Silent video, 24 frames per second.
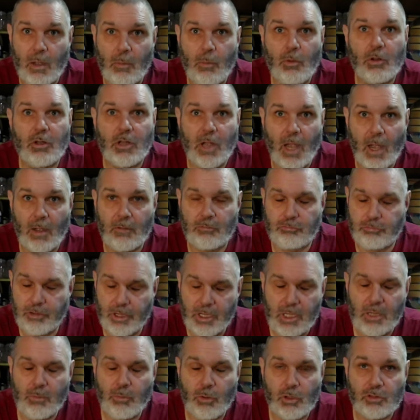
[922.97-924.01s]
I want, I
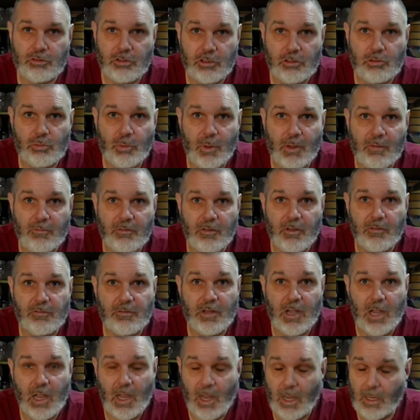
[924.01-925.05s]
really wanted to
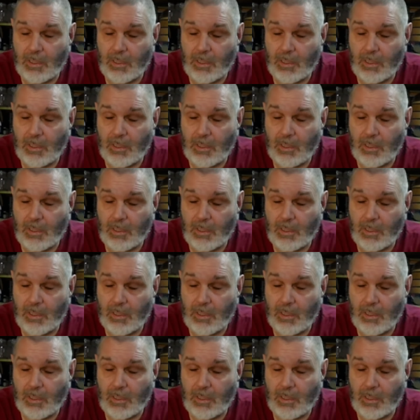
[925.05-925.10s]
850,